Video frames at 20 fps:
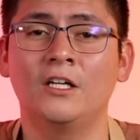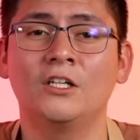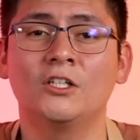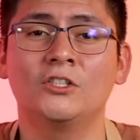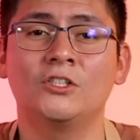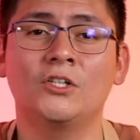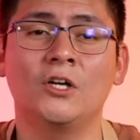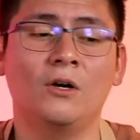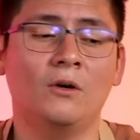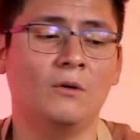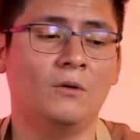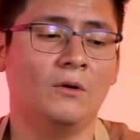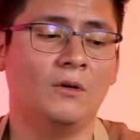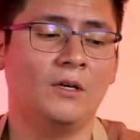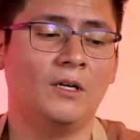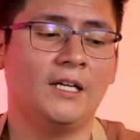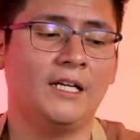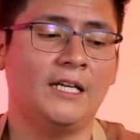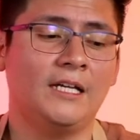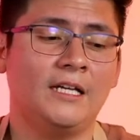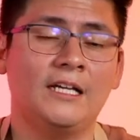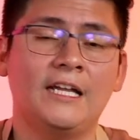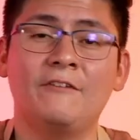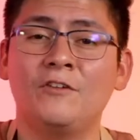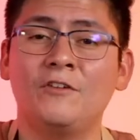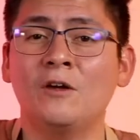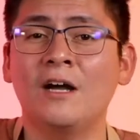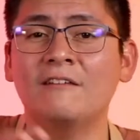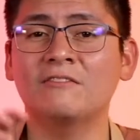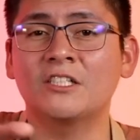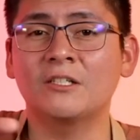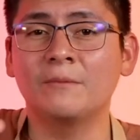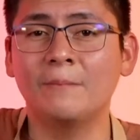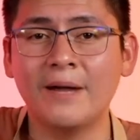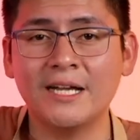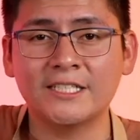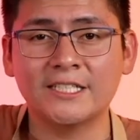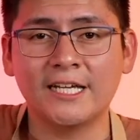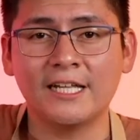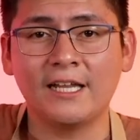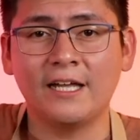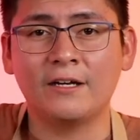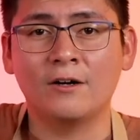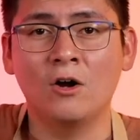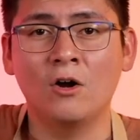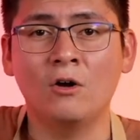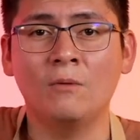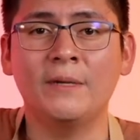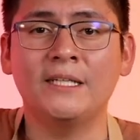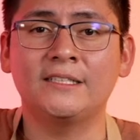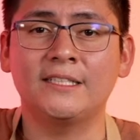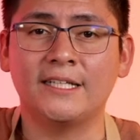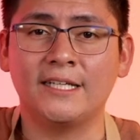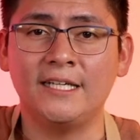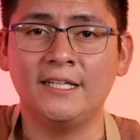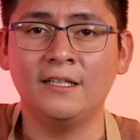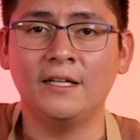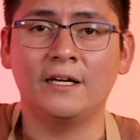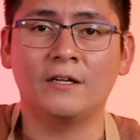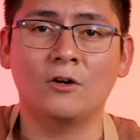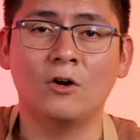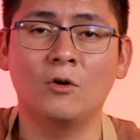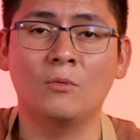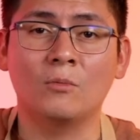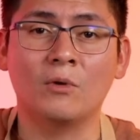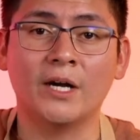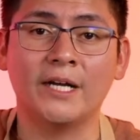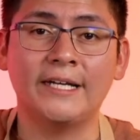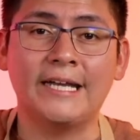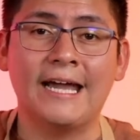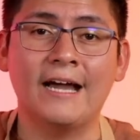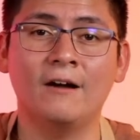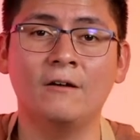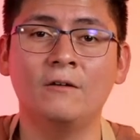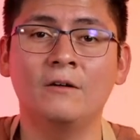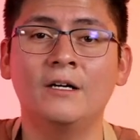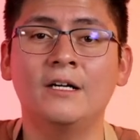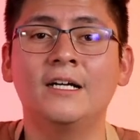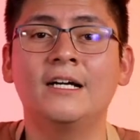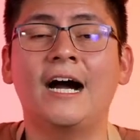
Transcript: So if you have some mezcal at home and tequila at home right now,